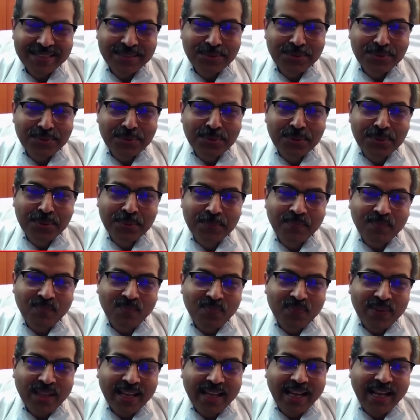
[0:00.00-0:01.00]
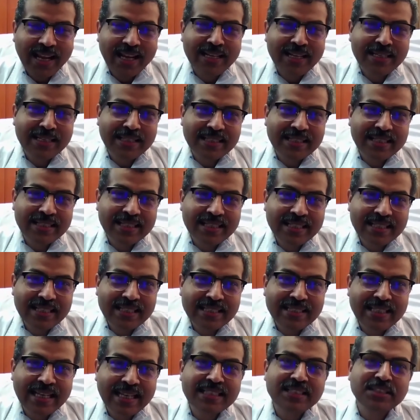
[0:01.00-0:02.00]
So, and
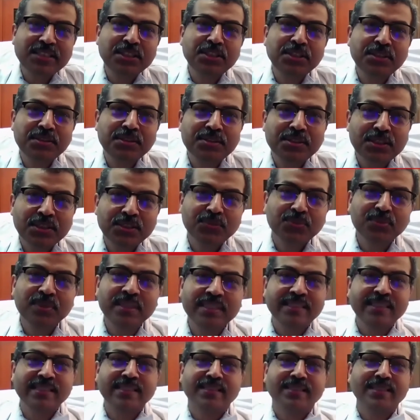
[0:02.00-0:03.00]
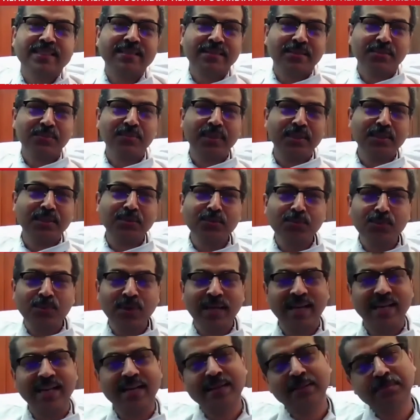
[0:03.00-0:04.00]
in that situation, when you
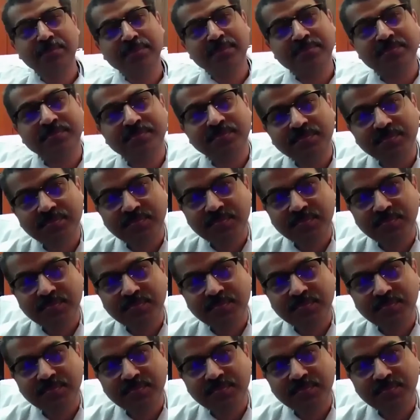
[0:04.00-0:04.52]
have,